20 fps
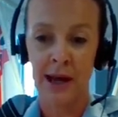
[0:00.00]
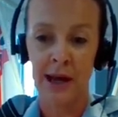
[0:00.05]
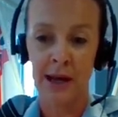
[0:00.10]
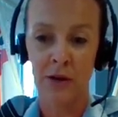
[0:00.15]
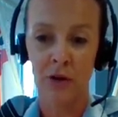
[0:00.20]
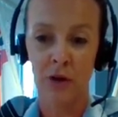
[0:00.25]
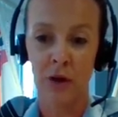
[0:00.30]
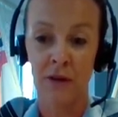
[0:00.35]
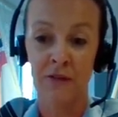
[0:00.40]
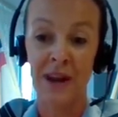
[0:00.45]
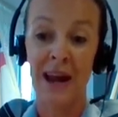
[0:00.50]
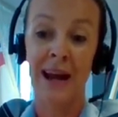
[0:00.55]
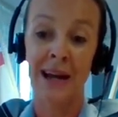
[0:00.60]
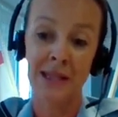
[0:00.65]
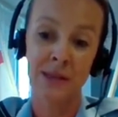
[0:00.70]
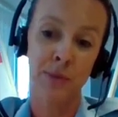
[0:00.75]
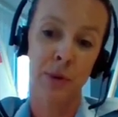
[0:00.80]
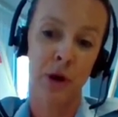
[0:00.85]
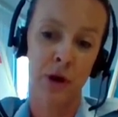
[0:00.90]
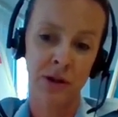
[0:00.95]
aircraft
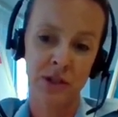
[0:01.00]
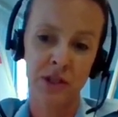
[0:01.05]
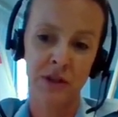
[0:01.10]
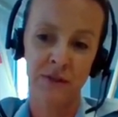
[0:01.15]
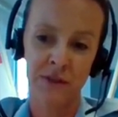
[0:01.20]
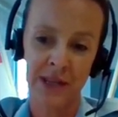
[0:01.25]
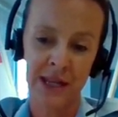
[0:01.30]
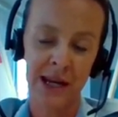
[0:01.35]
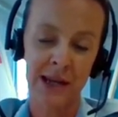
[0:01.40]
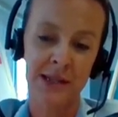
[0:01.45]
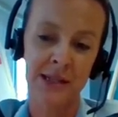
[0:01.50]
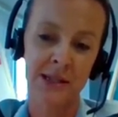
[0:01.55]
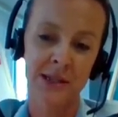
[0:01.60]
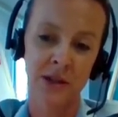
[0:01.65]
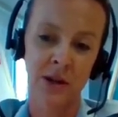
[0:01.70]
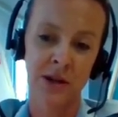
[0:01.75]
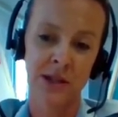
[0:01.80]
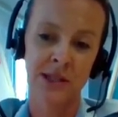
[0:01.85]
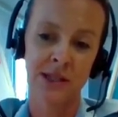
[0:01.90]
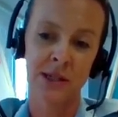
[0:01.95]
as part of the
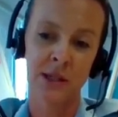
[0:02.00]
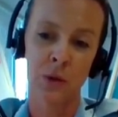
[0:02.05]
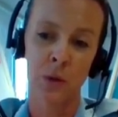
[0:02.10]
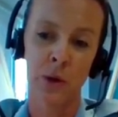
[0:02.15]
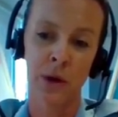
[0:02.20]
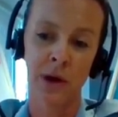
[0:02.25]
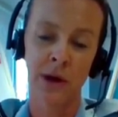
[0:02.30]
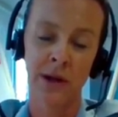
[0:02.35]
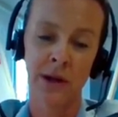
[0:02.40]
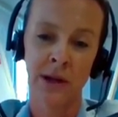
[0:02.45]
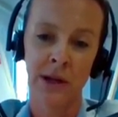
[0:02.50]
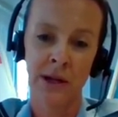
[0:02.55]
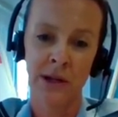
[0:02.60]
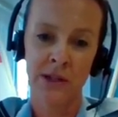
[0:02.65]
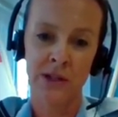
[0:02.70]
exercise, as it were.